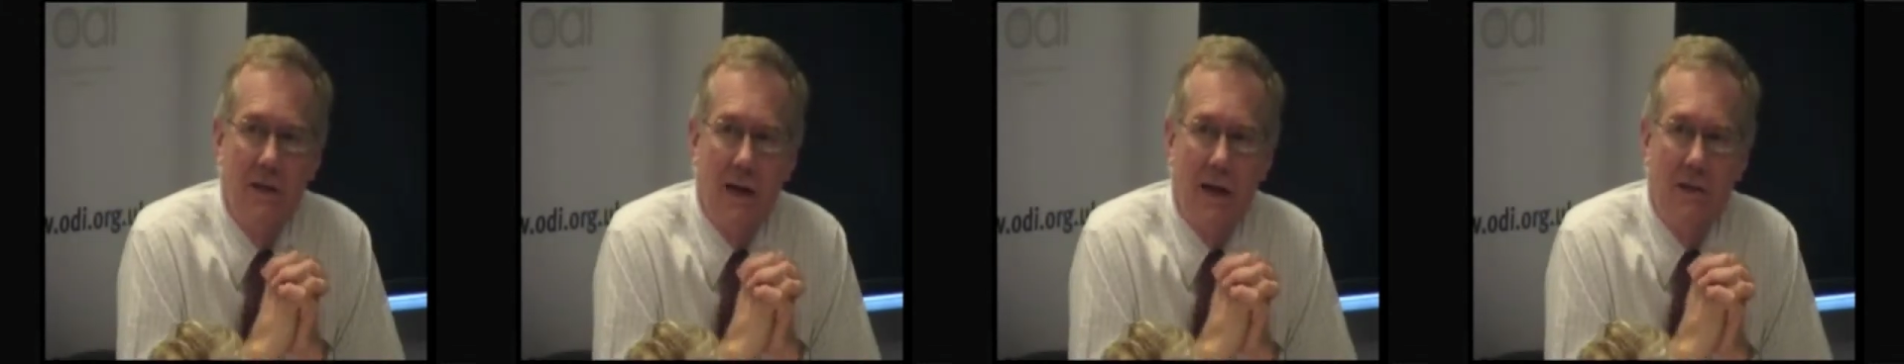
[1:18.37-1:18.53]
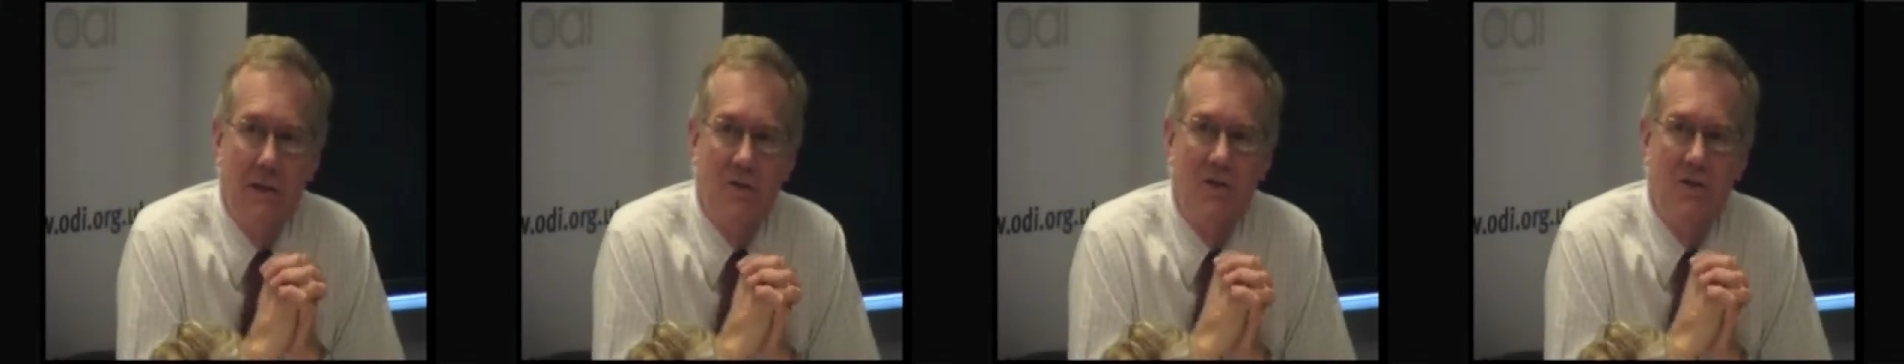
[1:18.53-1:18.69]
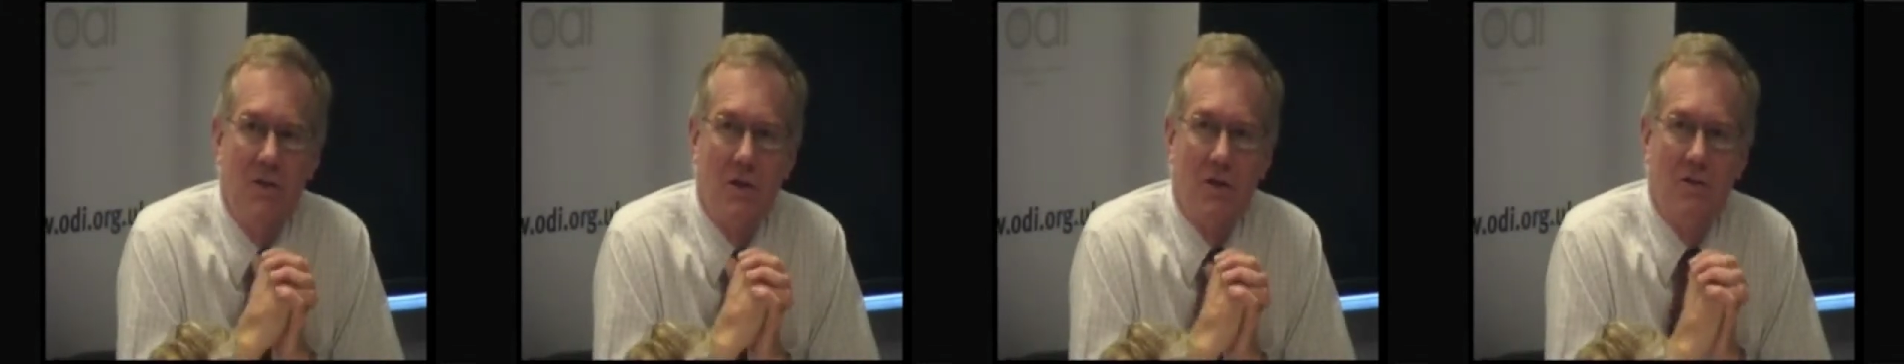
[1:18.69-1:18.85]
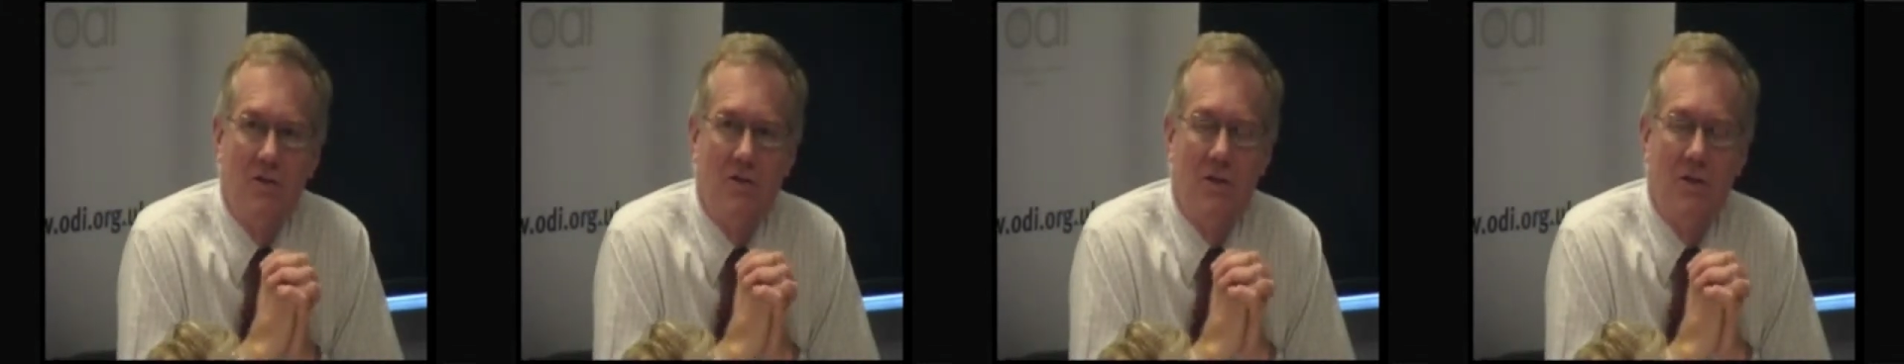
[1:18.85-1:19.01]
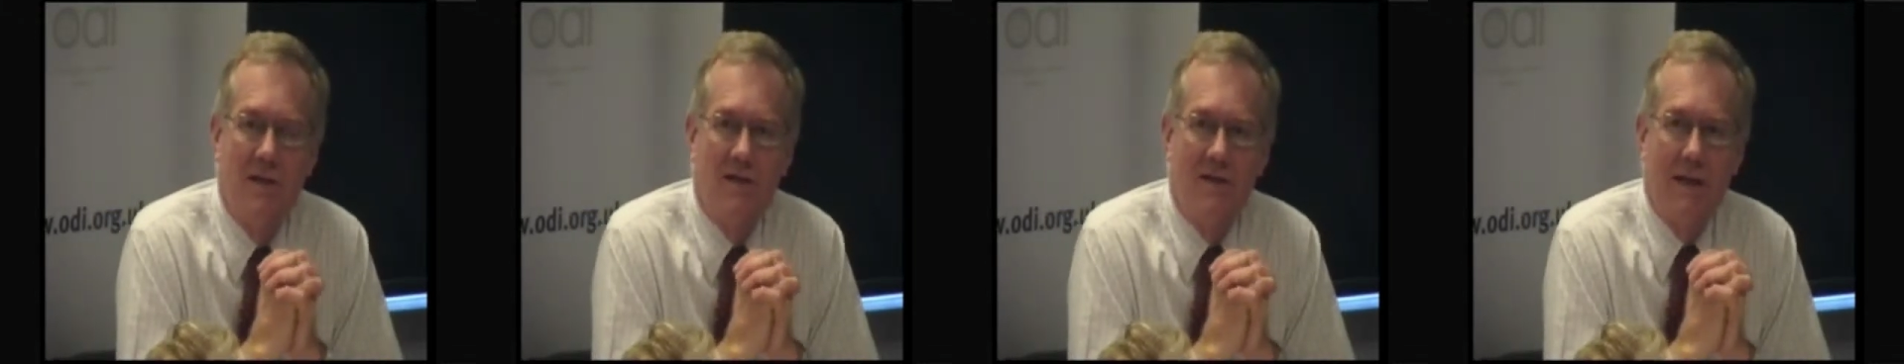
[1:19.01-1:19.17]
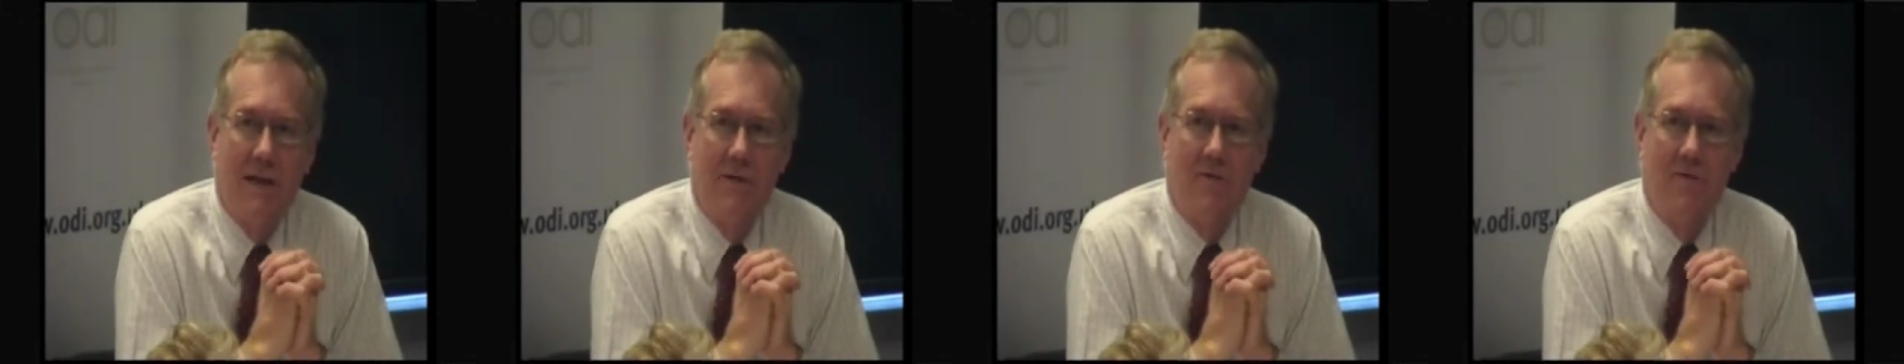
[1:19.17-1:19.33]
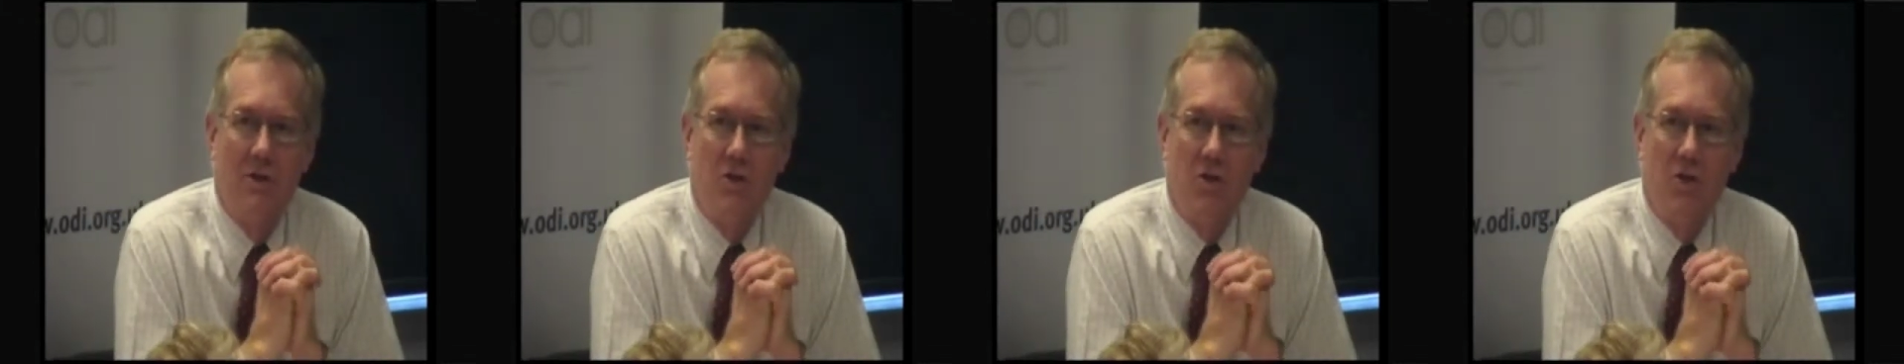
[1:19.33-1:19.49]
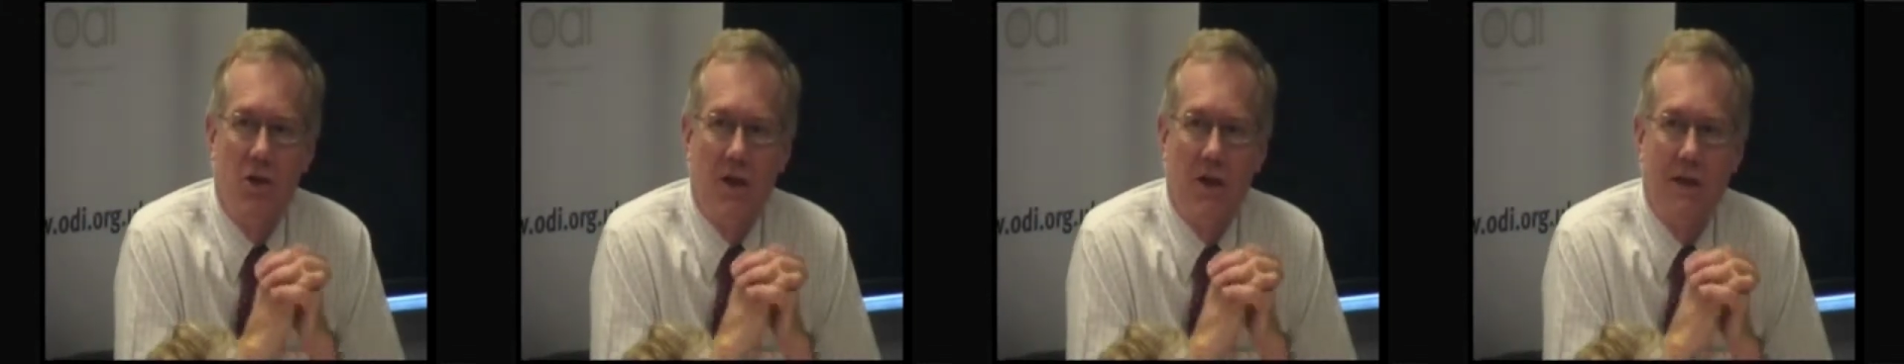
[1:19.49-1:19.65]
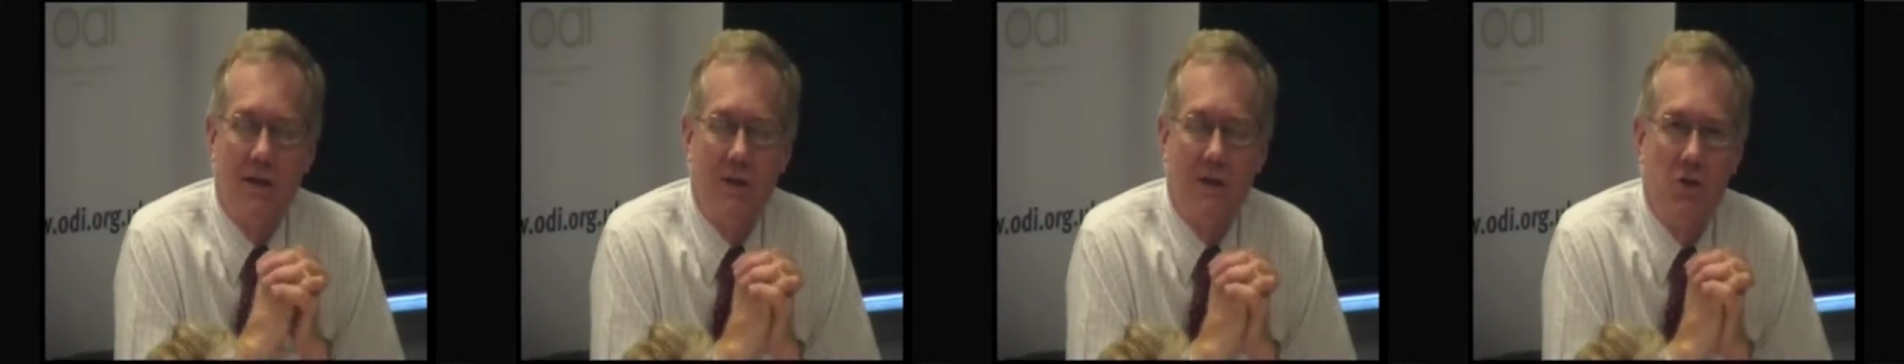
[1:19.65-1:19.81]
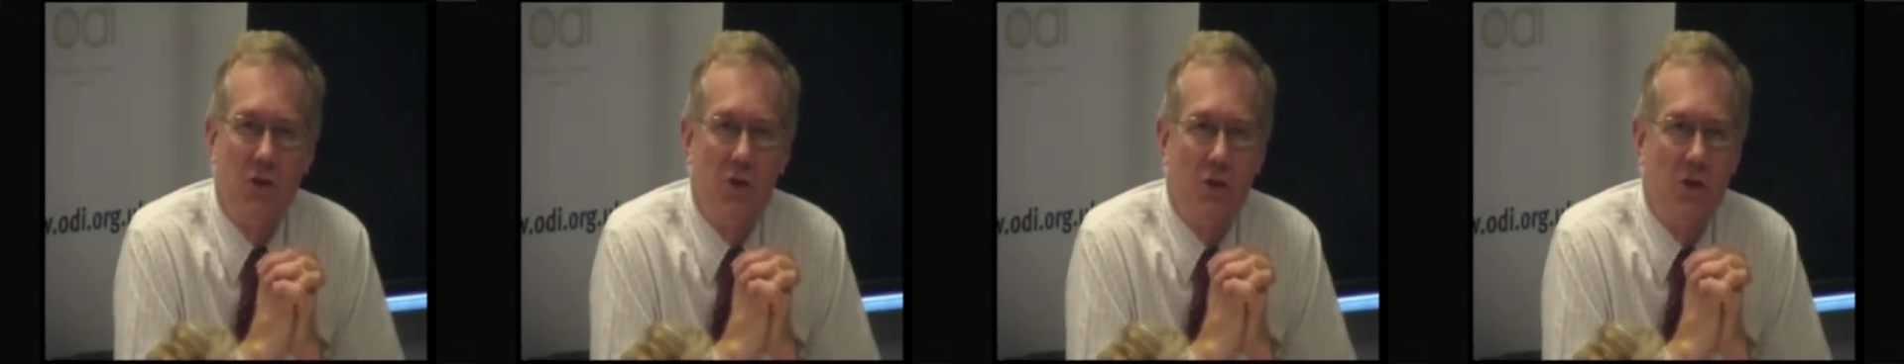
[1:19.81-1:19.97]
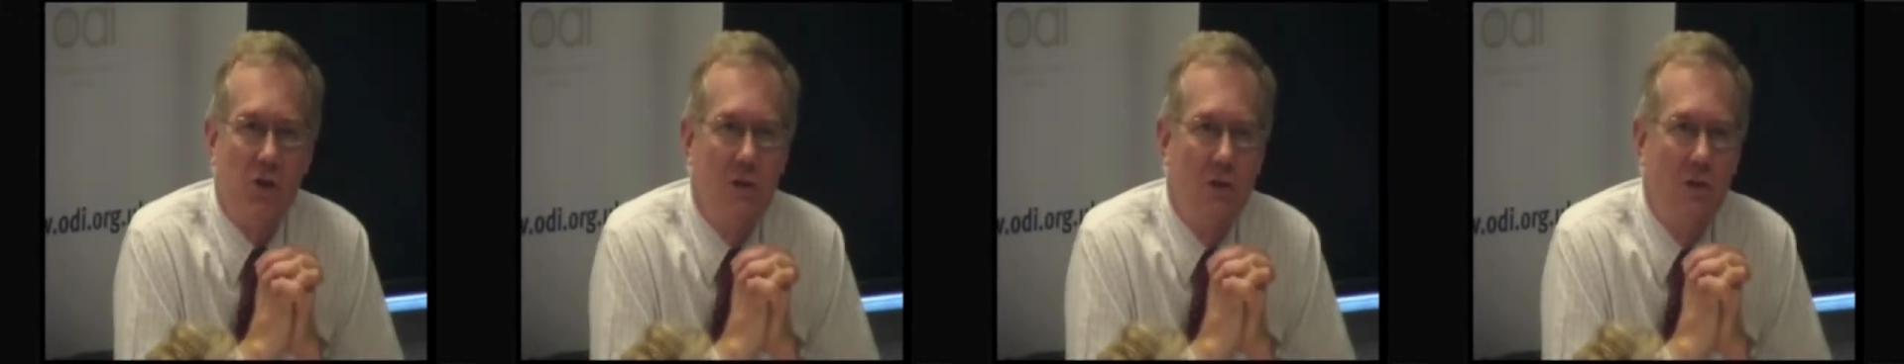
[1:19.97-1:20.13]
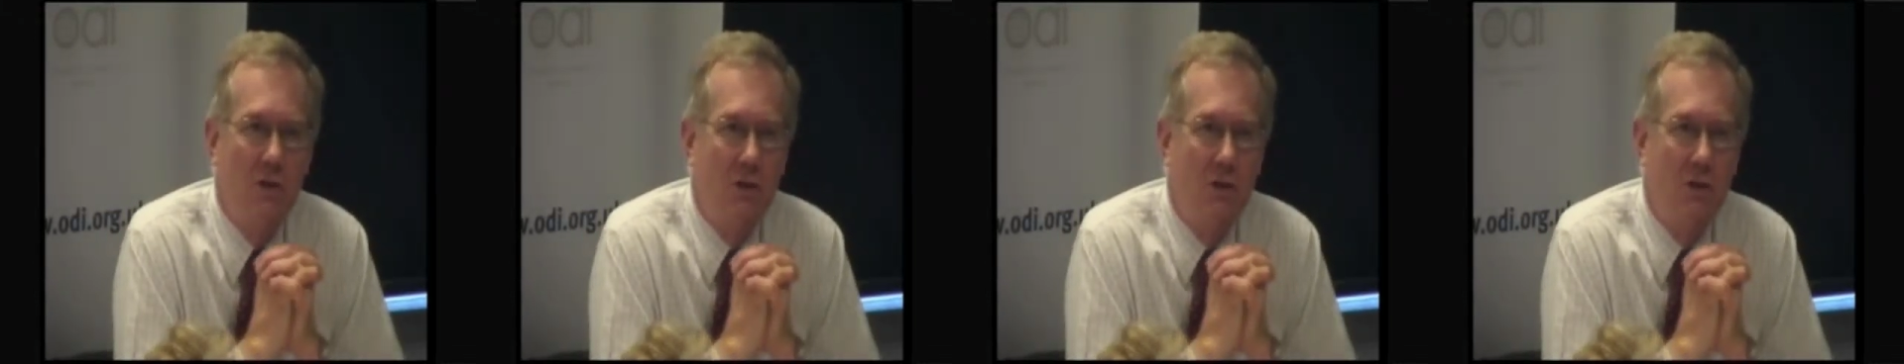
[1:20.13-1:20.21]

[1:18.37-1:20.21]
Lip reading: and certain things have to change,